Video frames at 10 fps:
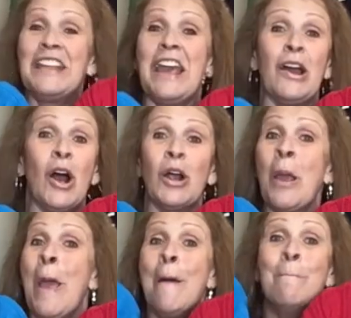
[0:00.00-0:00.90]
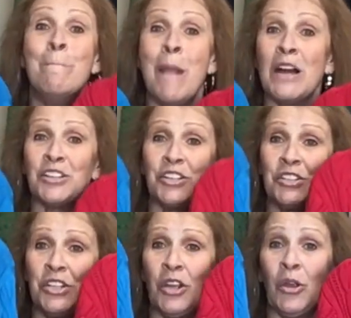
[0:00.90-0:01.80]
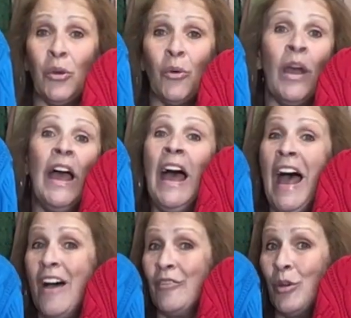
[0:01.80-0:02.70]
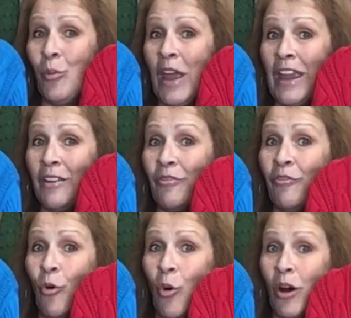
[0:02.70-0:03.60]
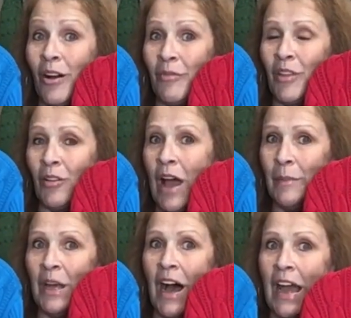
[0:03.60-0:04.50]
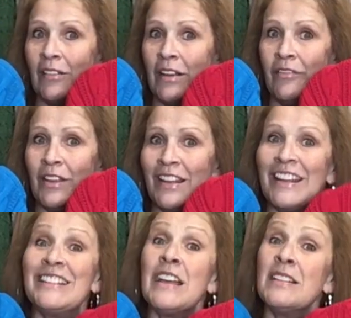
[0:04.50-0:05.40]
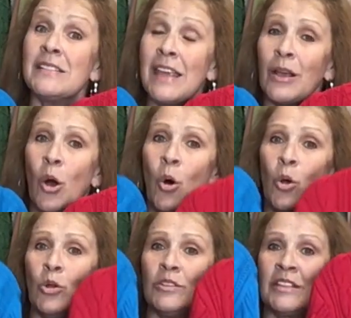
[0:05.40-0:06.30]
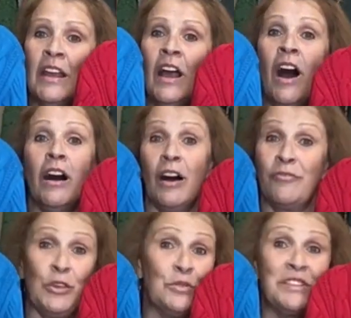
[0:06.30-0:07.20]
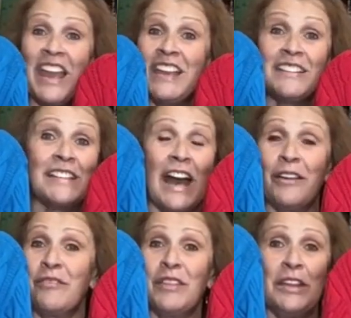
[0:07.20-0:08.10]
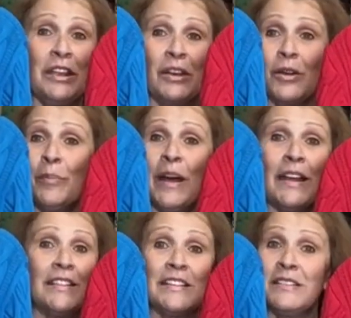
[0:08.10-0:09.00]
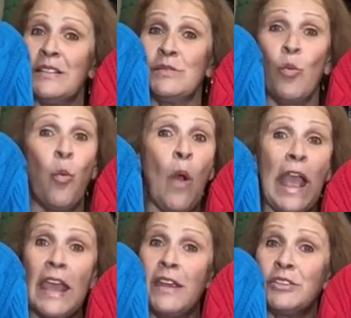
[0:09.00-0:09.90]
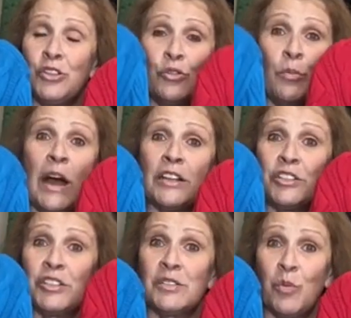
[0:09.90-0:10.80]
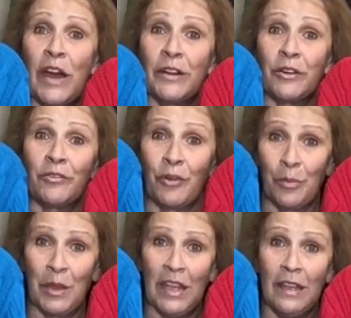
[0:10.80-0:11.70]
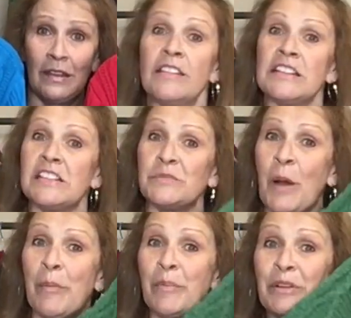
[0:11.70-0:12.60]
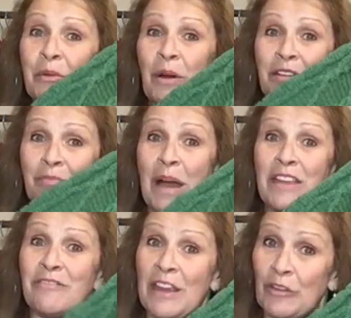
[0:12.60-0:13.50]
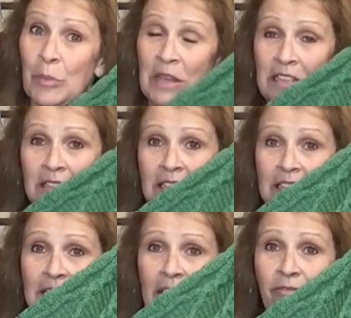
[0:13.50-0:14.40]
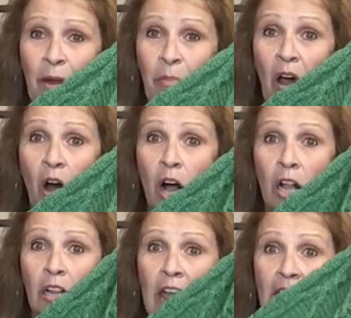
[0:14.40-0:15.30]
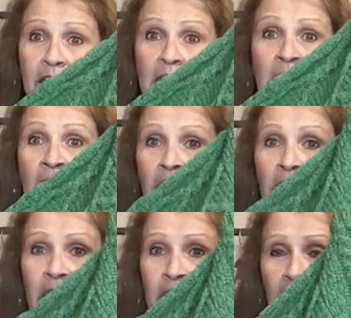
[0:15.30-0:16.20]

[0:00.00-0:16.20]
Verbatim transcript: They are much too heavy weight for the climate I live in. It does get cold a few days out of the year, but this is way too much sweater for me. This is probably one of my favorite pieces from the haul, and this